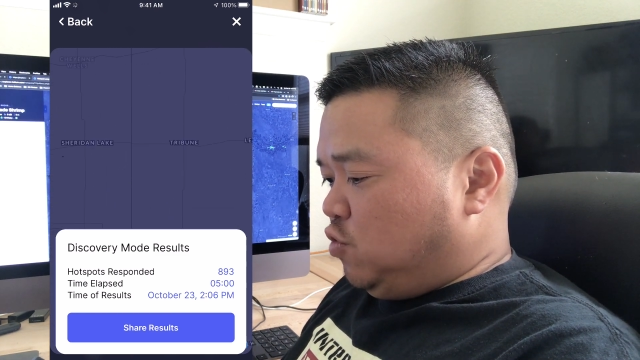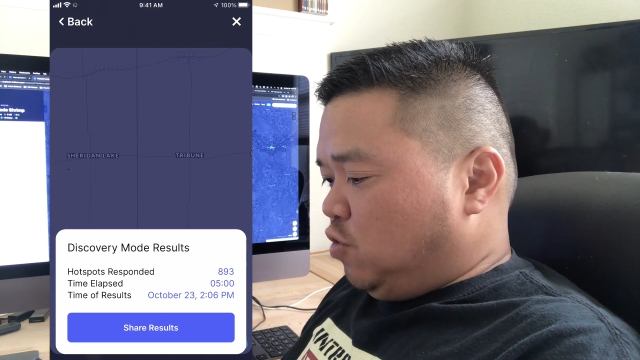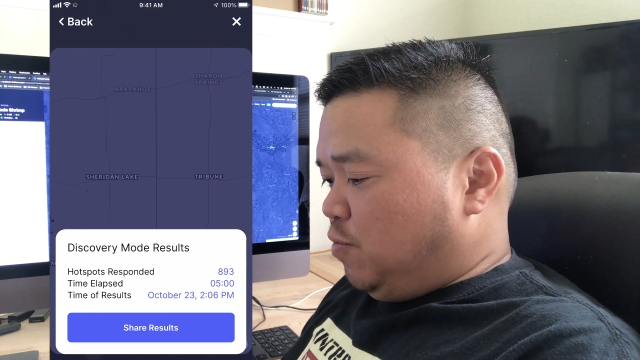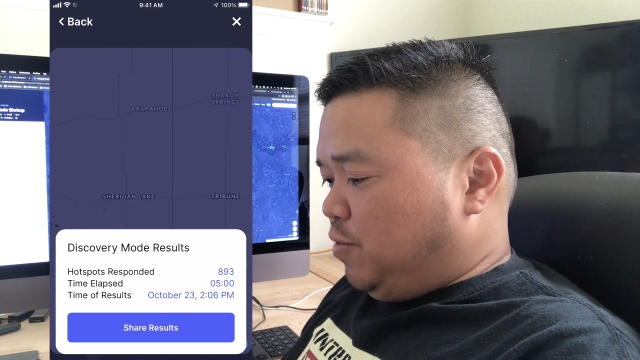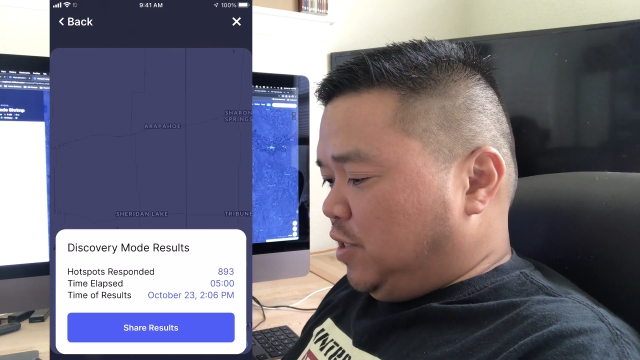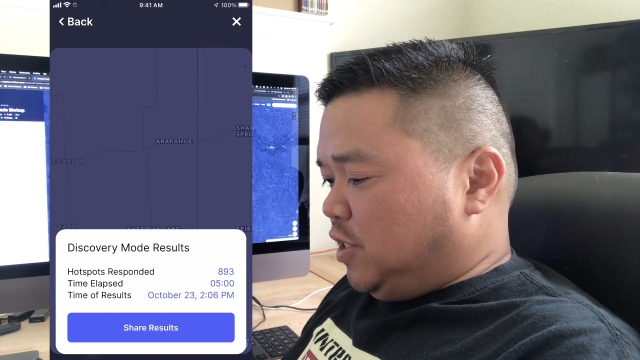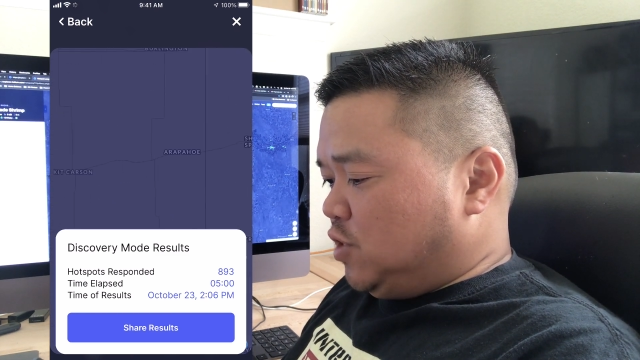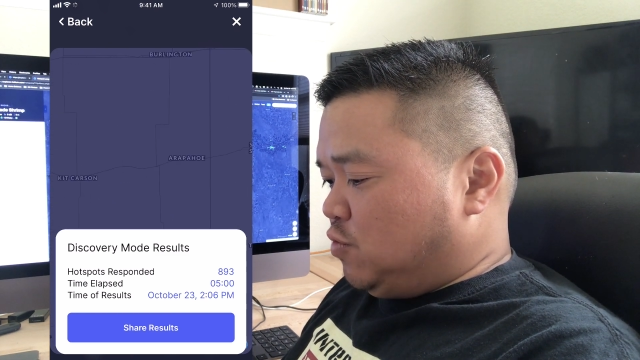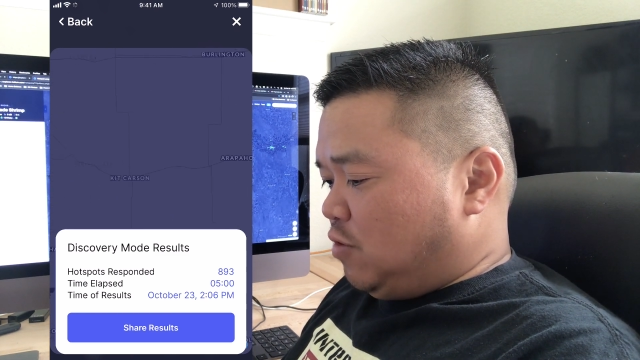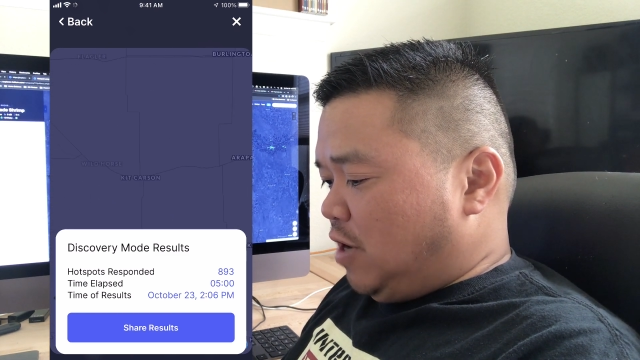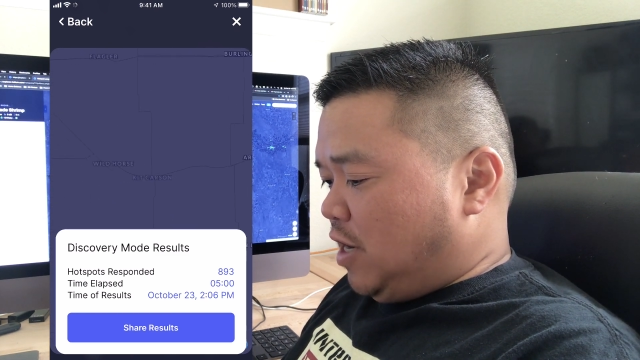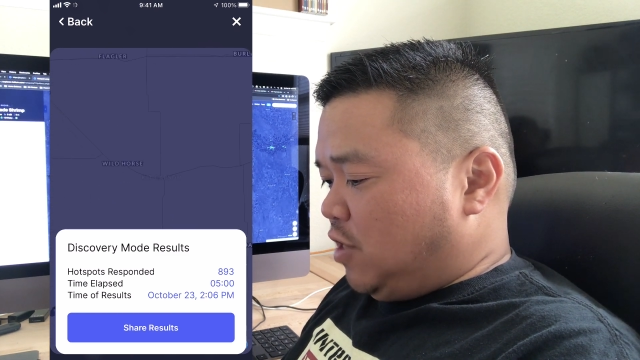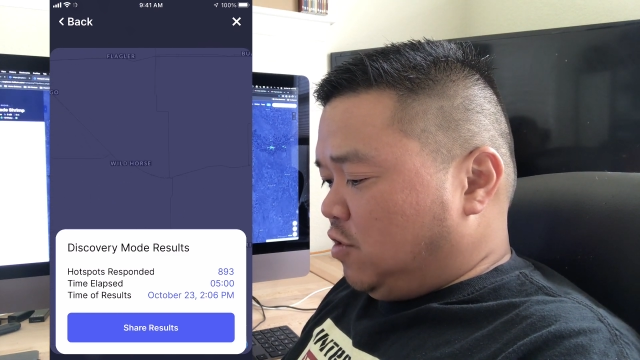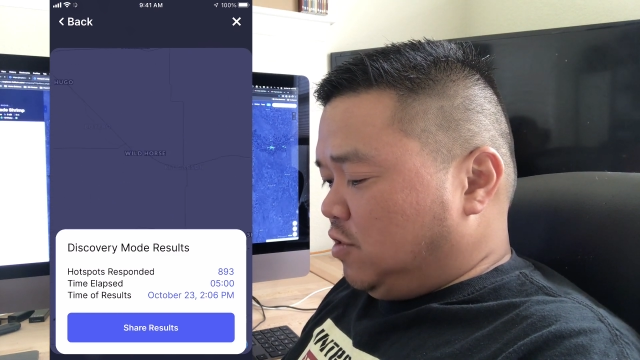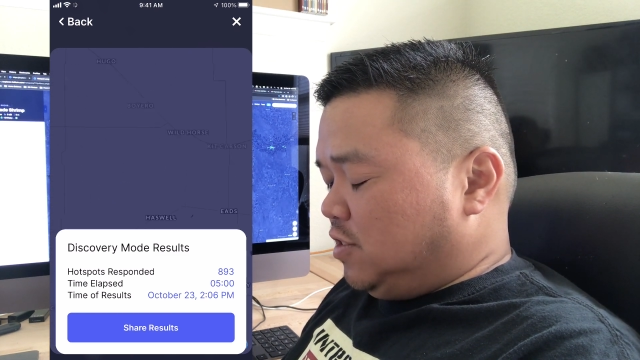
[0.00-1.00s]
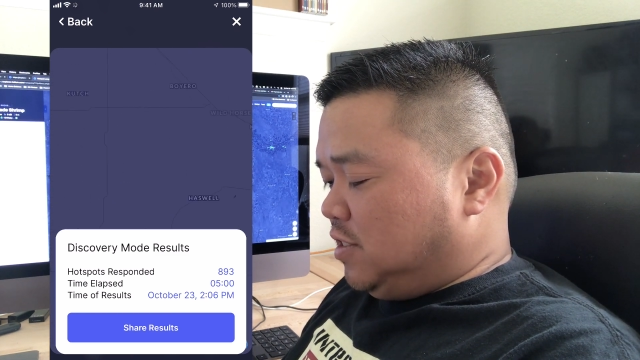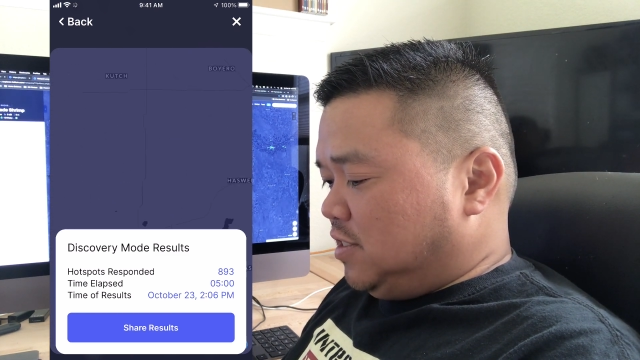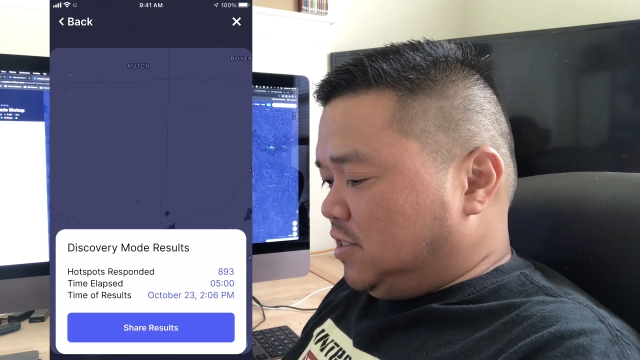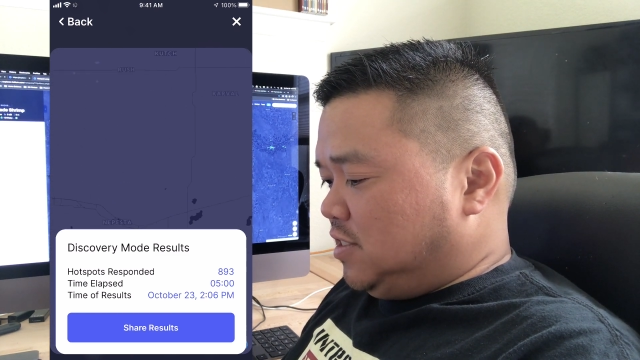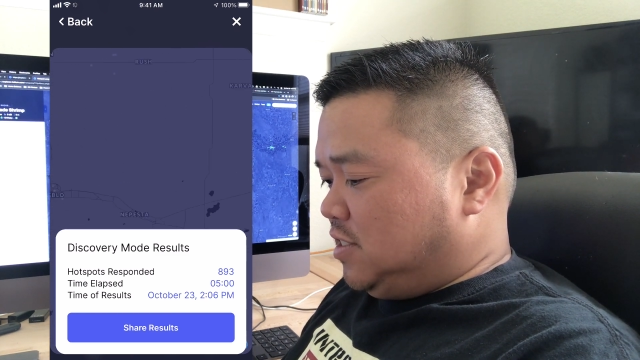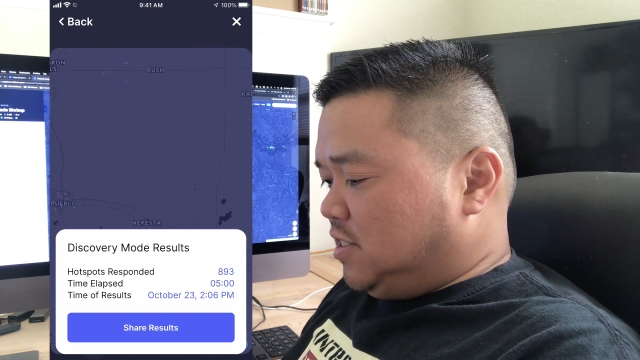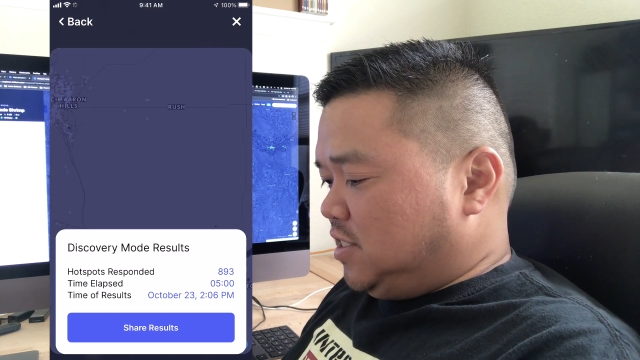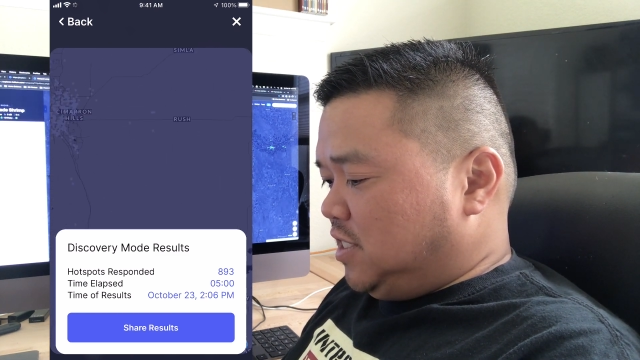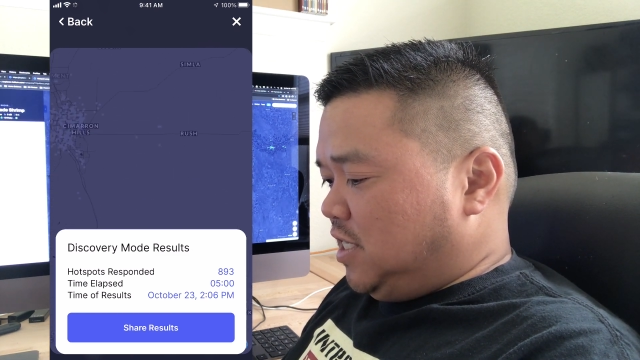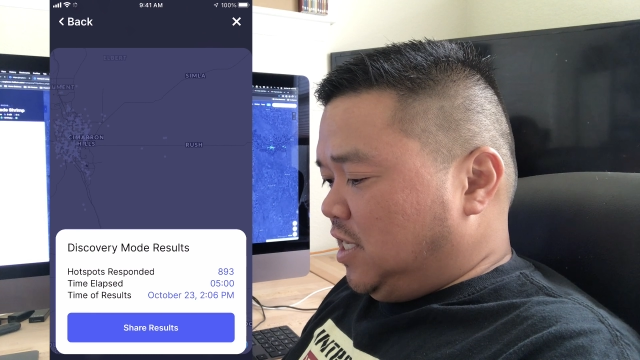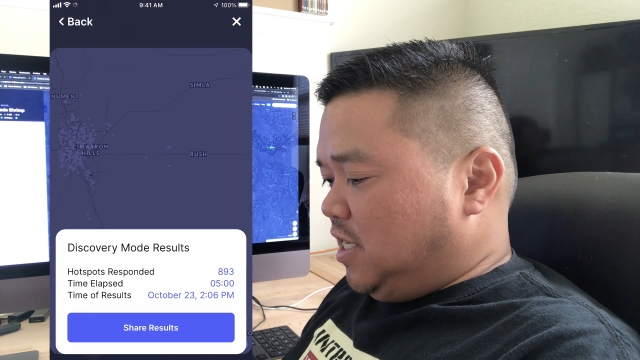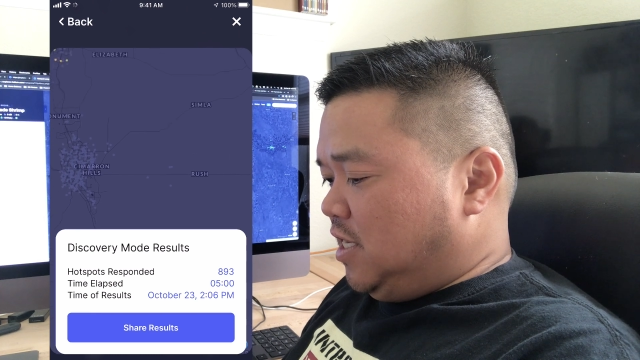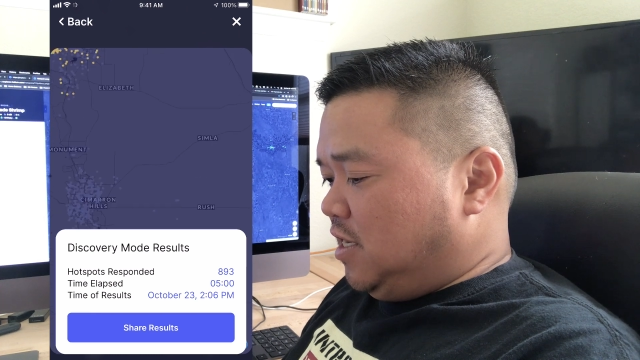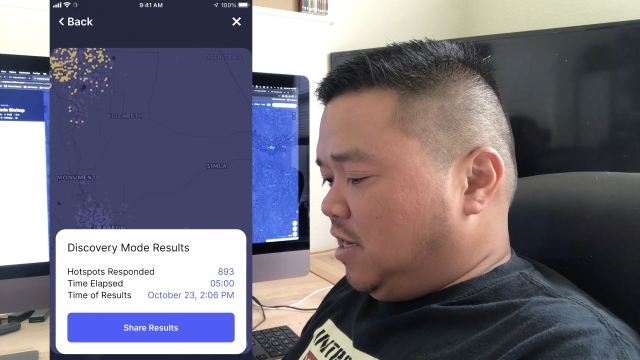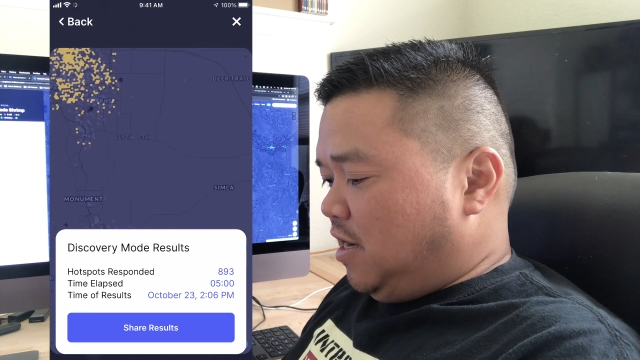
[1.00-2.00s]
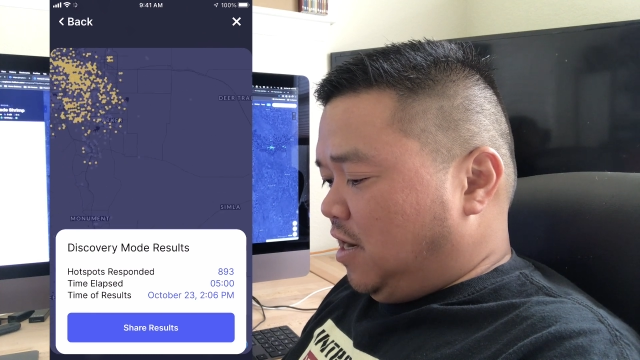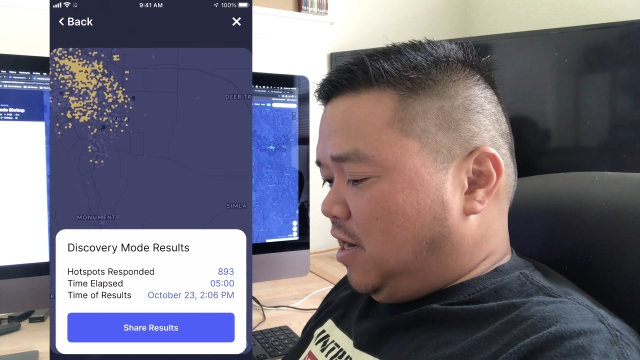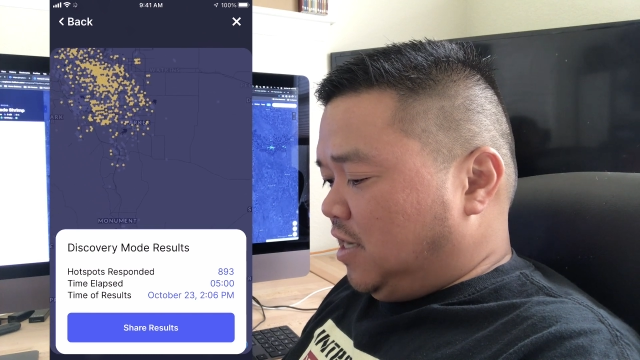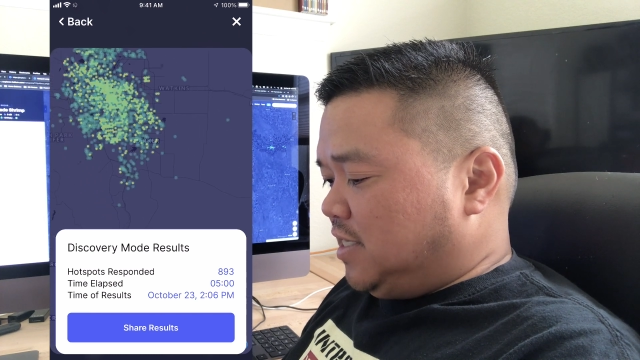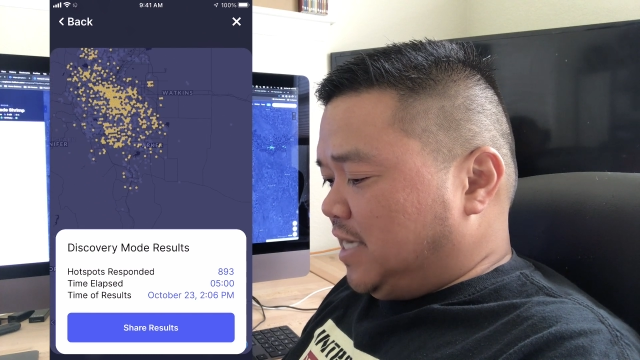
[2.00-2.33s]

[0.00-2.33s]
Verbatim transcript: to a place where I couldn't see uh,